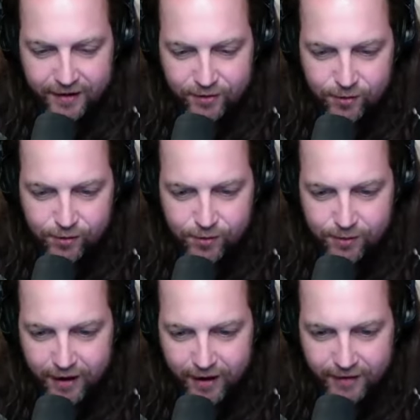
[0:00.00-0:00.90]
of
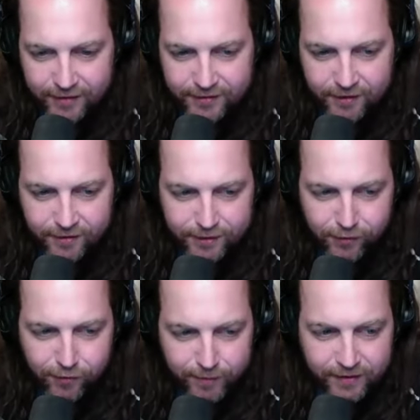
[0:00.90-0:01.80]
cool. Sarah
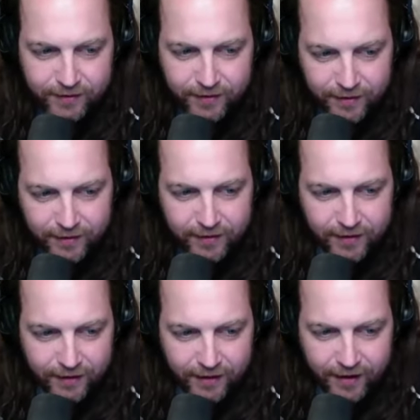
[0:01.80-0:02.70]
Silverman
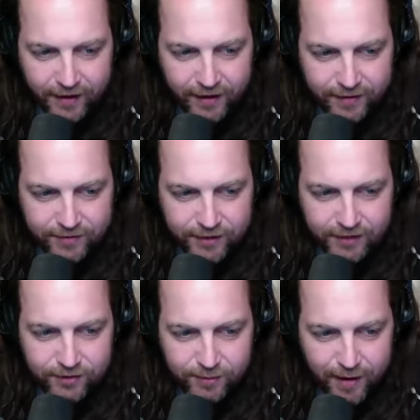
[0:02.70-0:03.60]

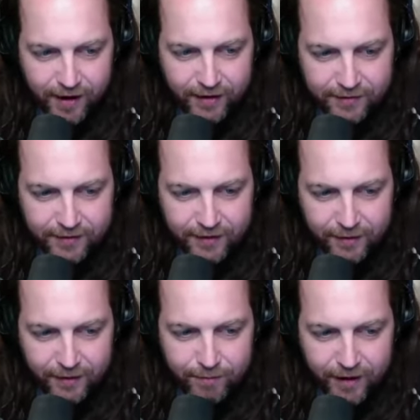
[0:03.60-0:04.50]
changed her mind,
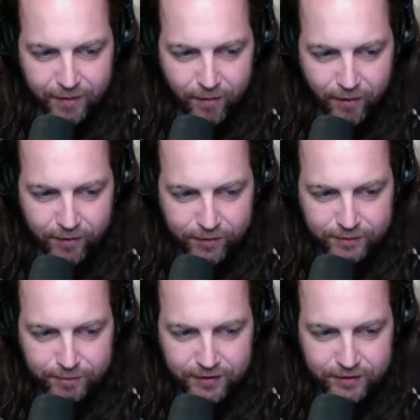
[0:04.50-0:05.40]
and Meghan Markle is a
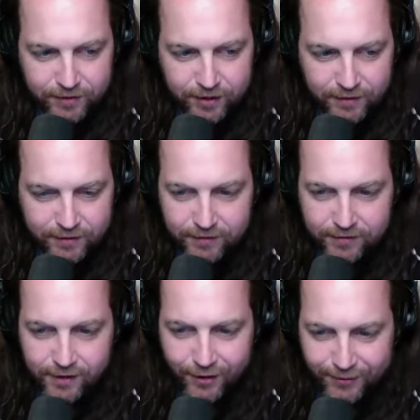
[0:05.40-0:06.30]
piece of shit.
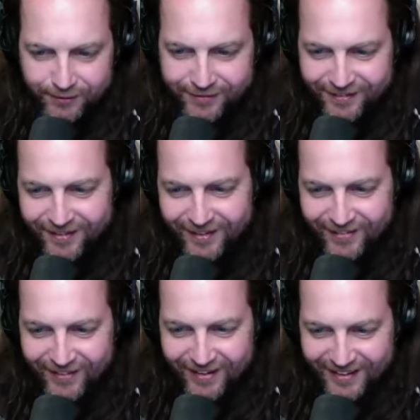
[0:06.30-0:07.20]
So,
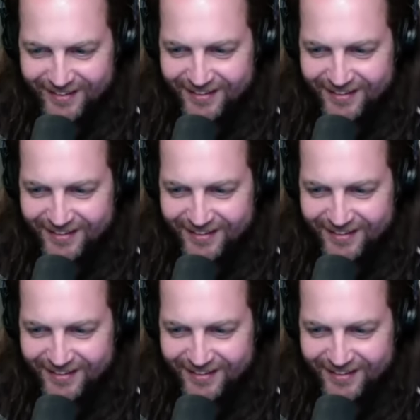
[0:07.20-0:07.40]
all right.